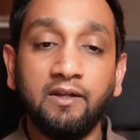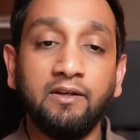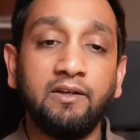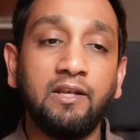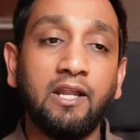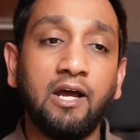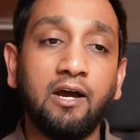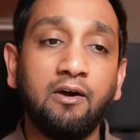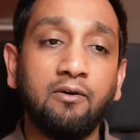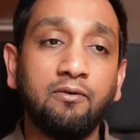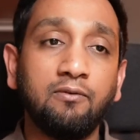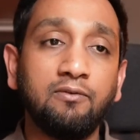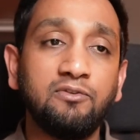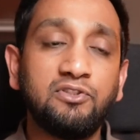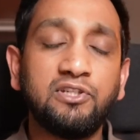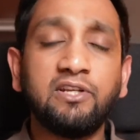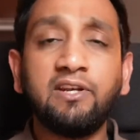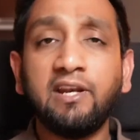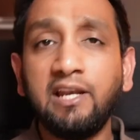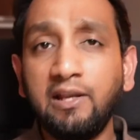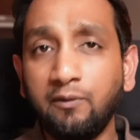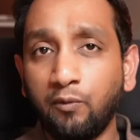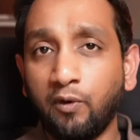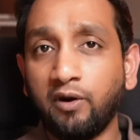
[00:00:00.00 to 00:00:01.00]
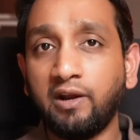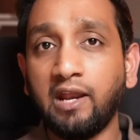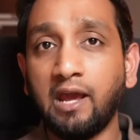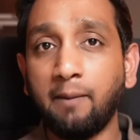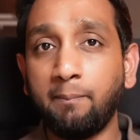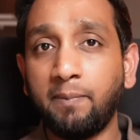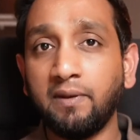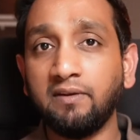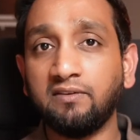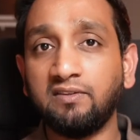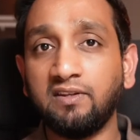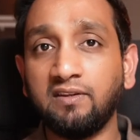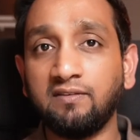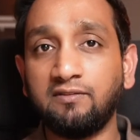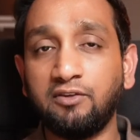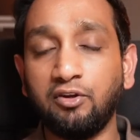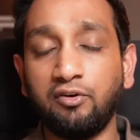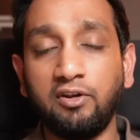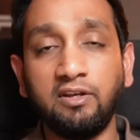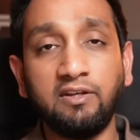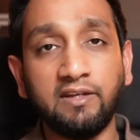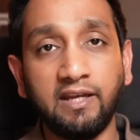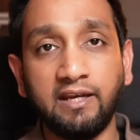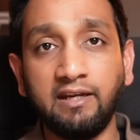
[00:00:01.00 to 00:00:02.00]
Now, generally what happens is,
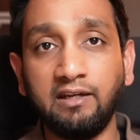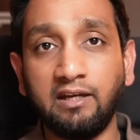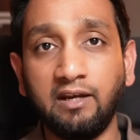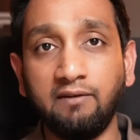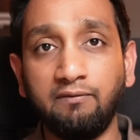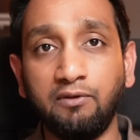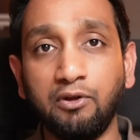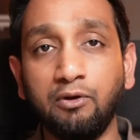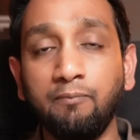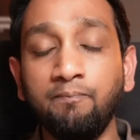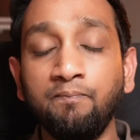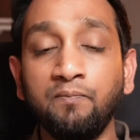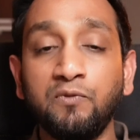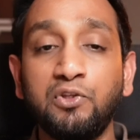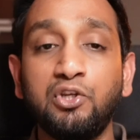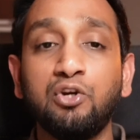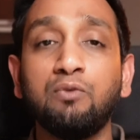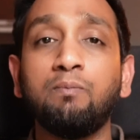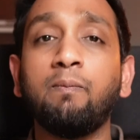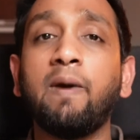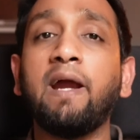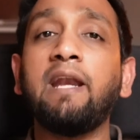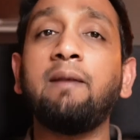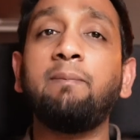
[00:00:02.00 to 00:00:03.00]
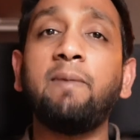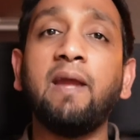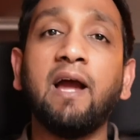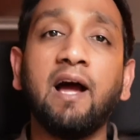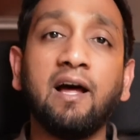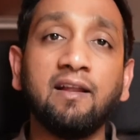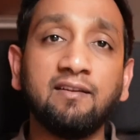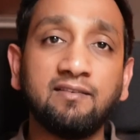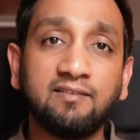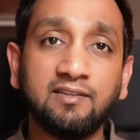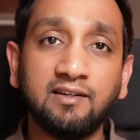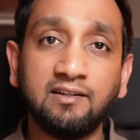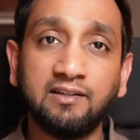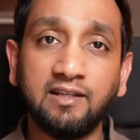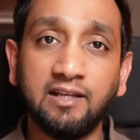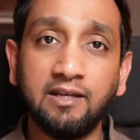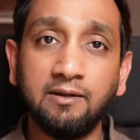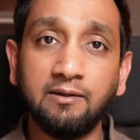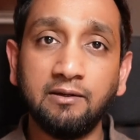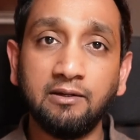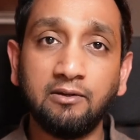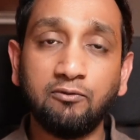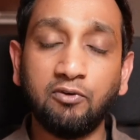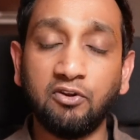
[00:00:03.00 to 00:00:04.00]
during the interview, you might be asked
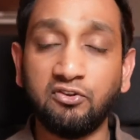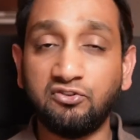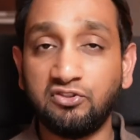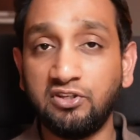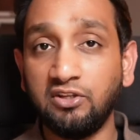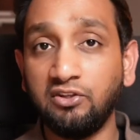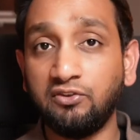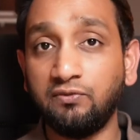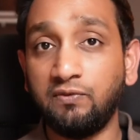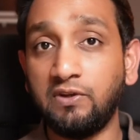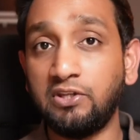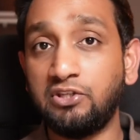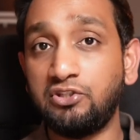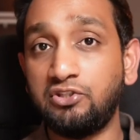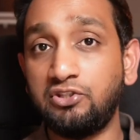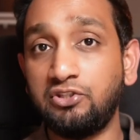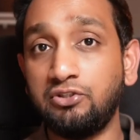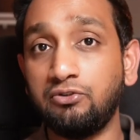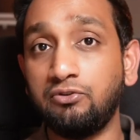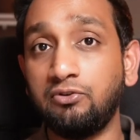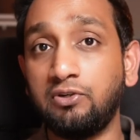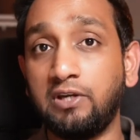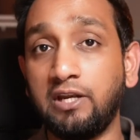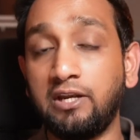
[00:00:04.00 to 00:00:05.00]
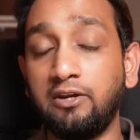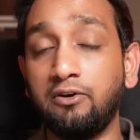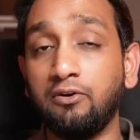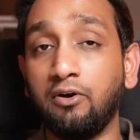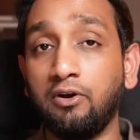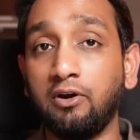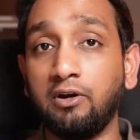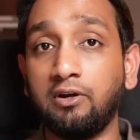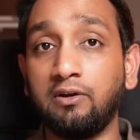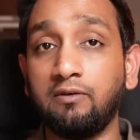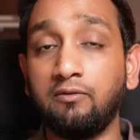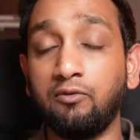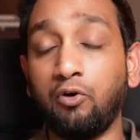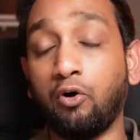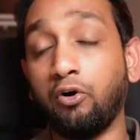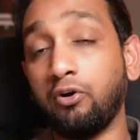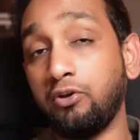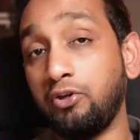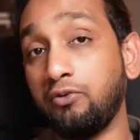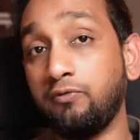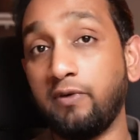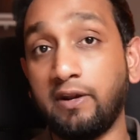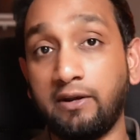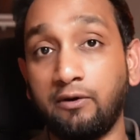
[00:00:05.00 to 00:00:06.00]
certain questions which you did not, or
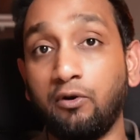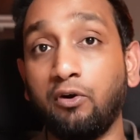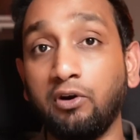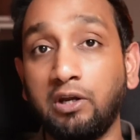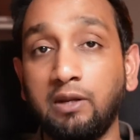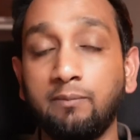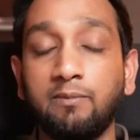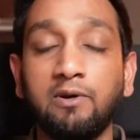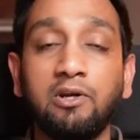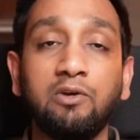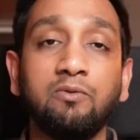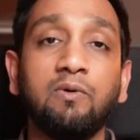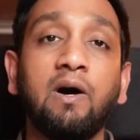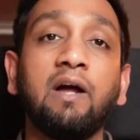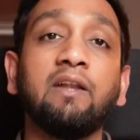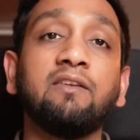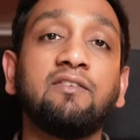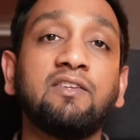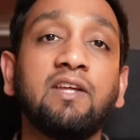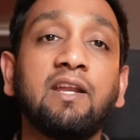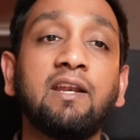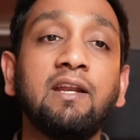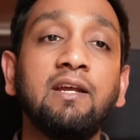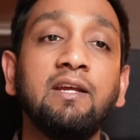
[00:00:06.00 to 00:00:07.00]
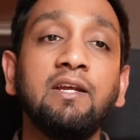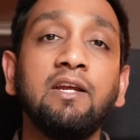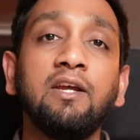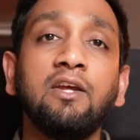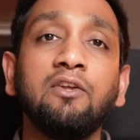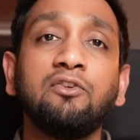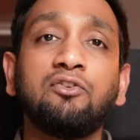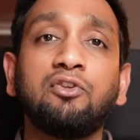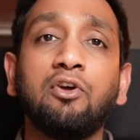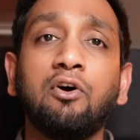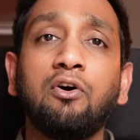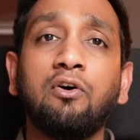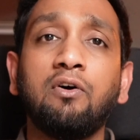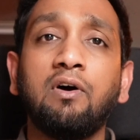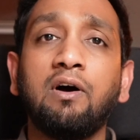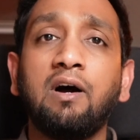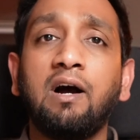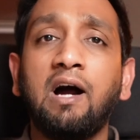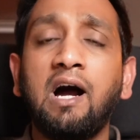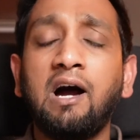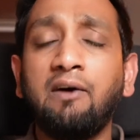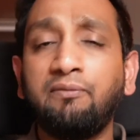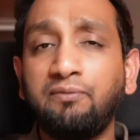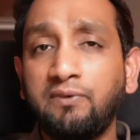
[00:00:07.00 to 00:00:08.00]
you were not able to answer. So
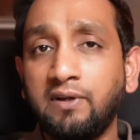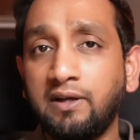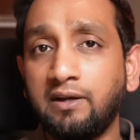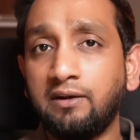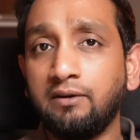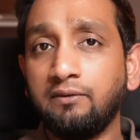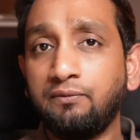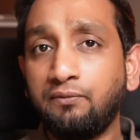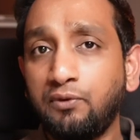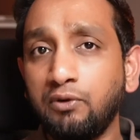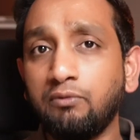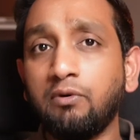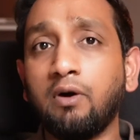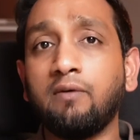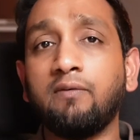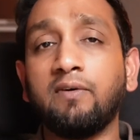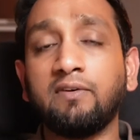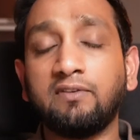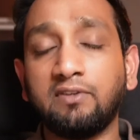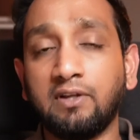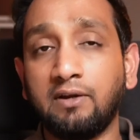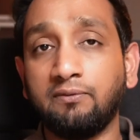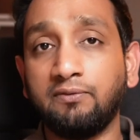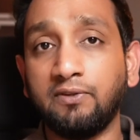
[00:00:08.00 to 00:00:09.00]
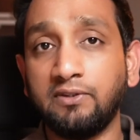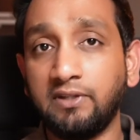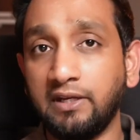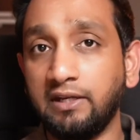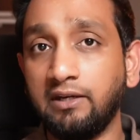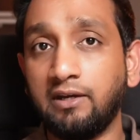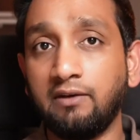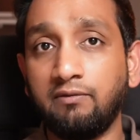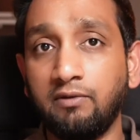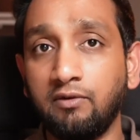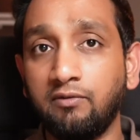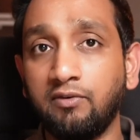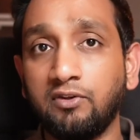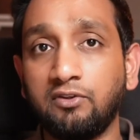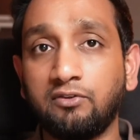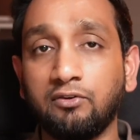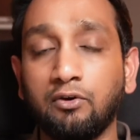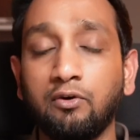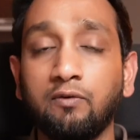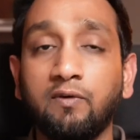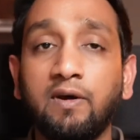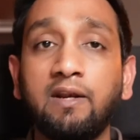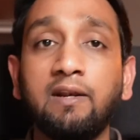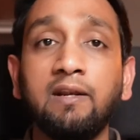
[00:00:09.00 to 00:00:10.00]
after few hours after the interview is
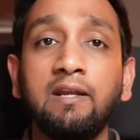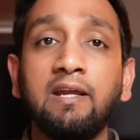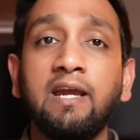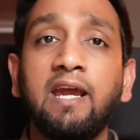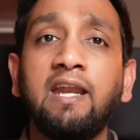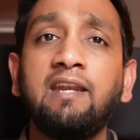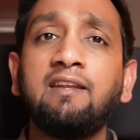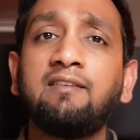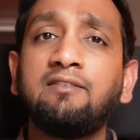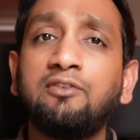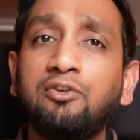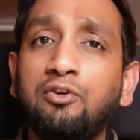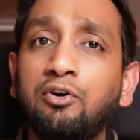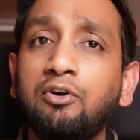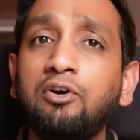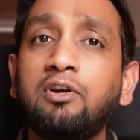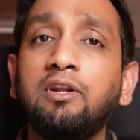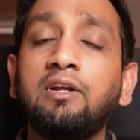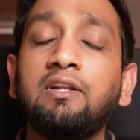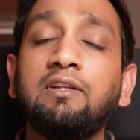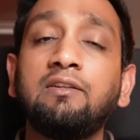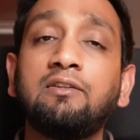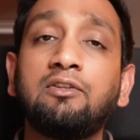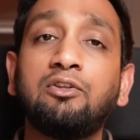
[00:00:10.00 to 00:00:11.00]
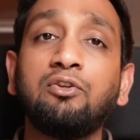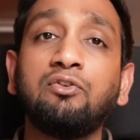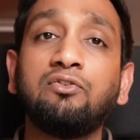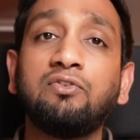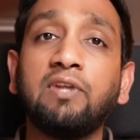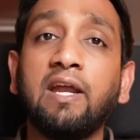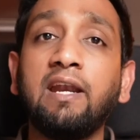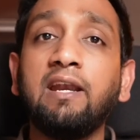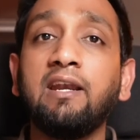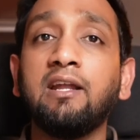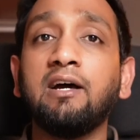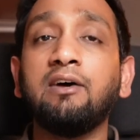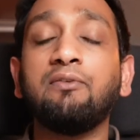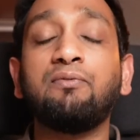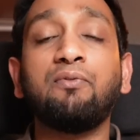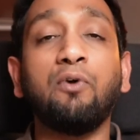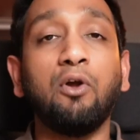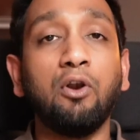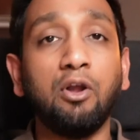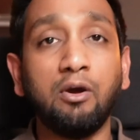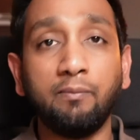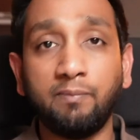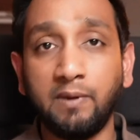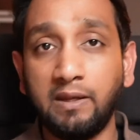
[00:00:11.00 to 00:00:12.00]
over, it is good to send a
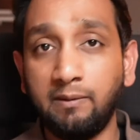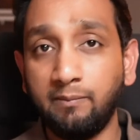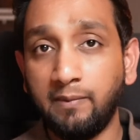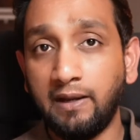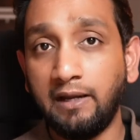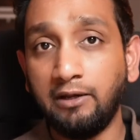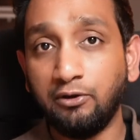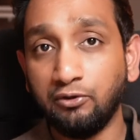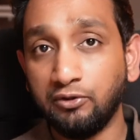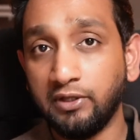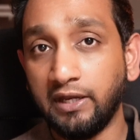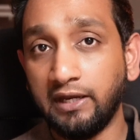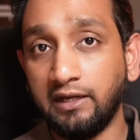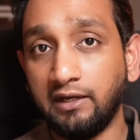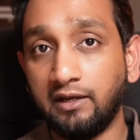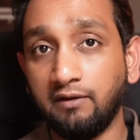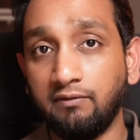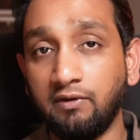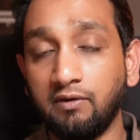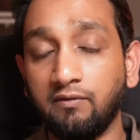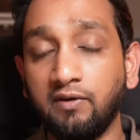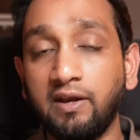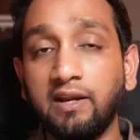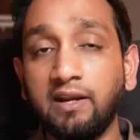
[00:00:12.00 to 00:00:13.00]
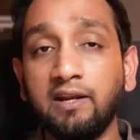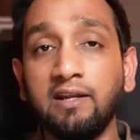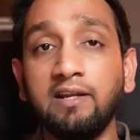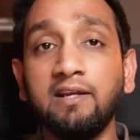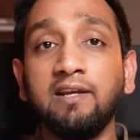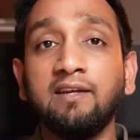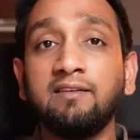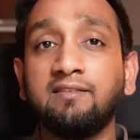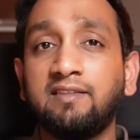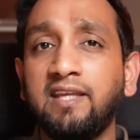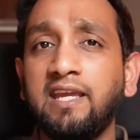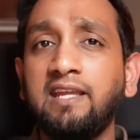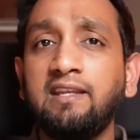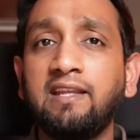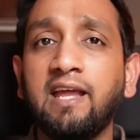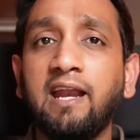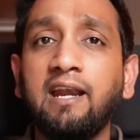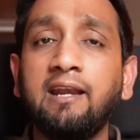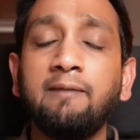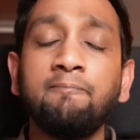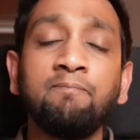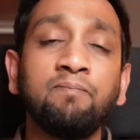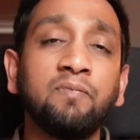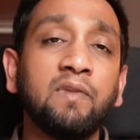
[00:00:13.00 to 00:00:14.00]
follow-up email to the interviewer saying
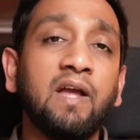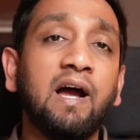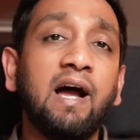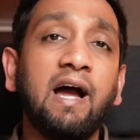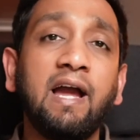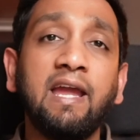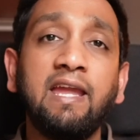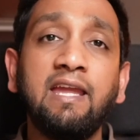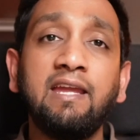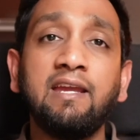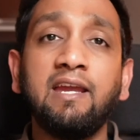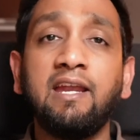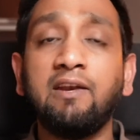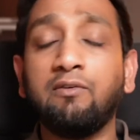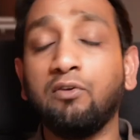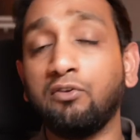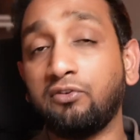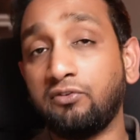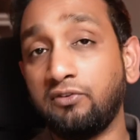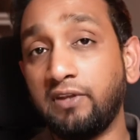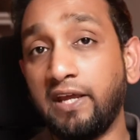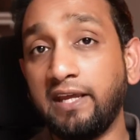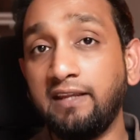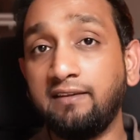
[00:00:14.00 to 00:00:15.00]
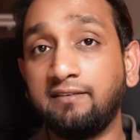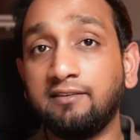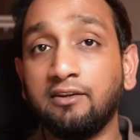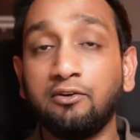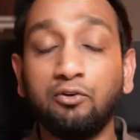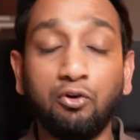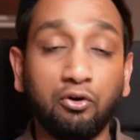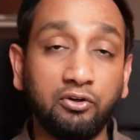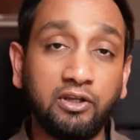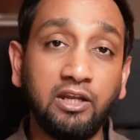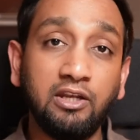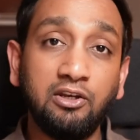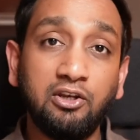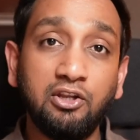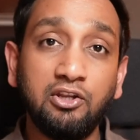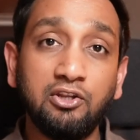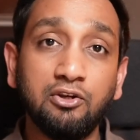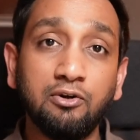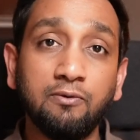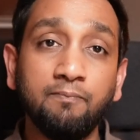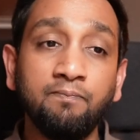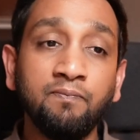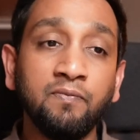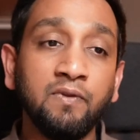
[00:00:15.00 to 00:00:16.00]
that, "Hi, it was nice talking to
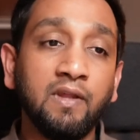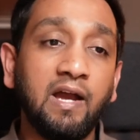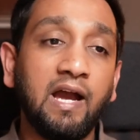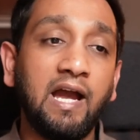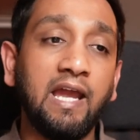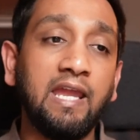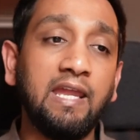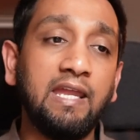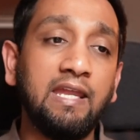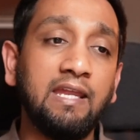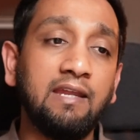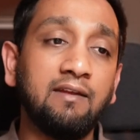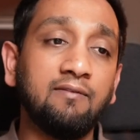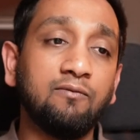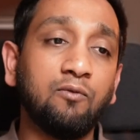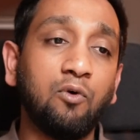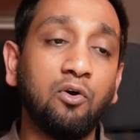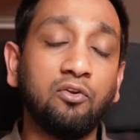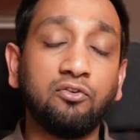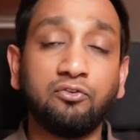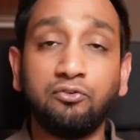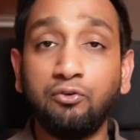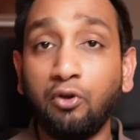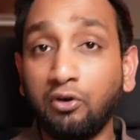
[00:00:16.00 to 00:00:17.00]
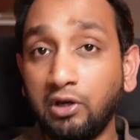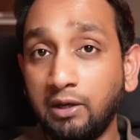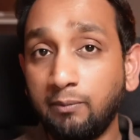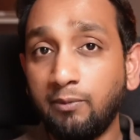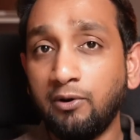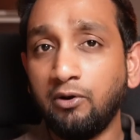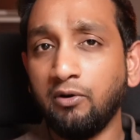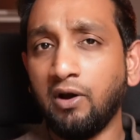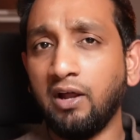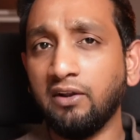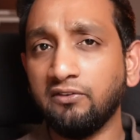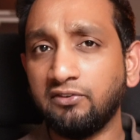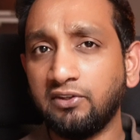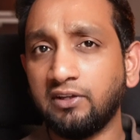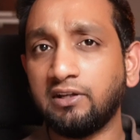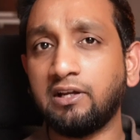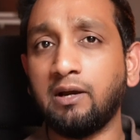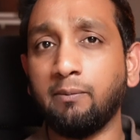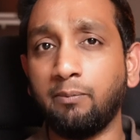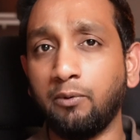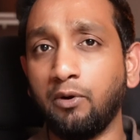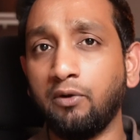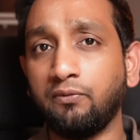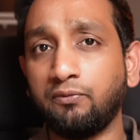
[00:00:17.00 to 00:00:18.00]
you. I was not able to answer a
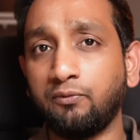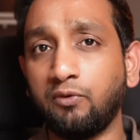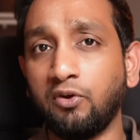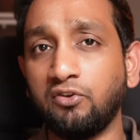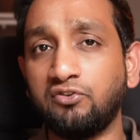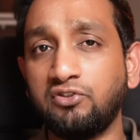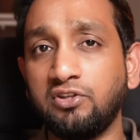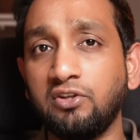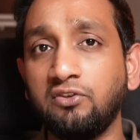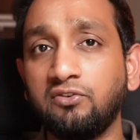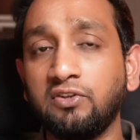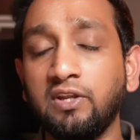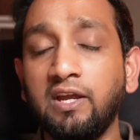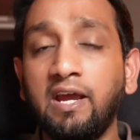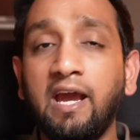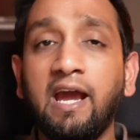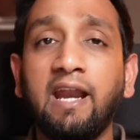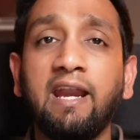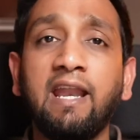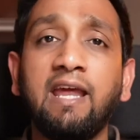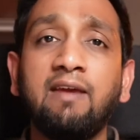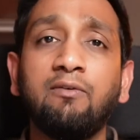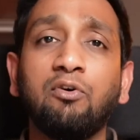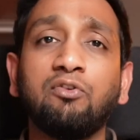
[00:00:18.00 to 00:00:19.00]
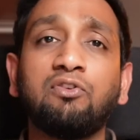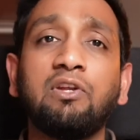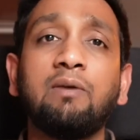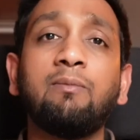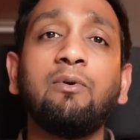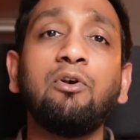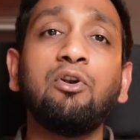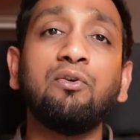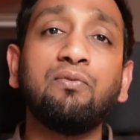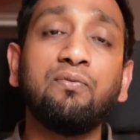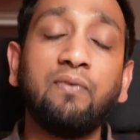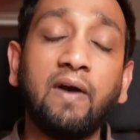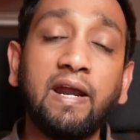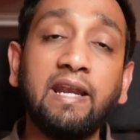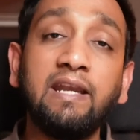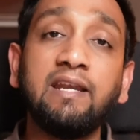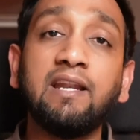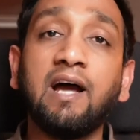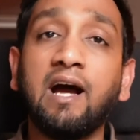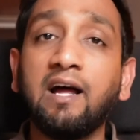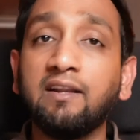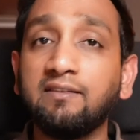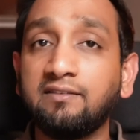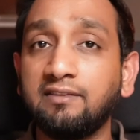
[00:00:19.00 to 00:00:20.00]
couple of questions and I was able to find
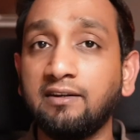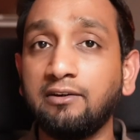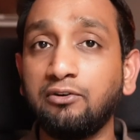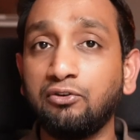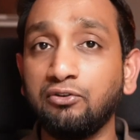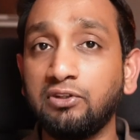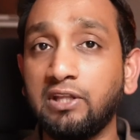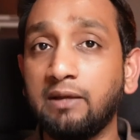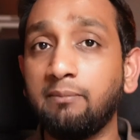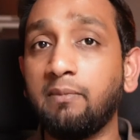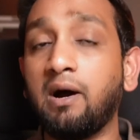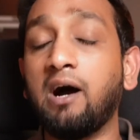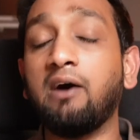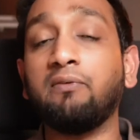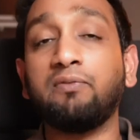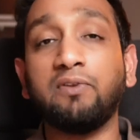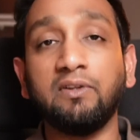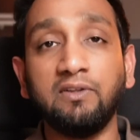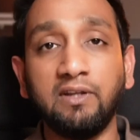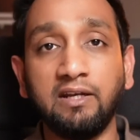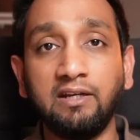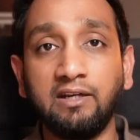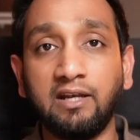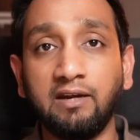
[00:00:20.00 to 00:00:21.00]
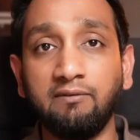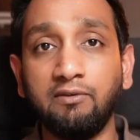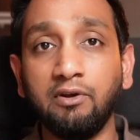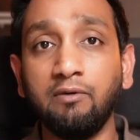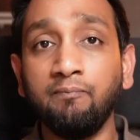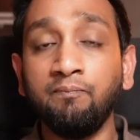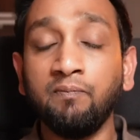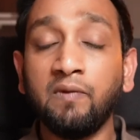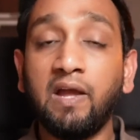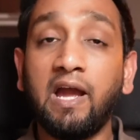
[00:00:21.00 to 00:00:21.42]
the answer to them after the interview.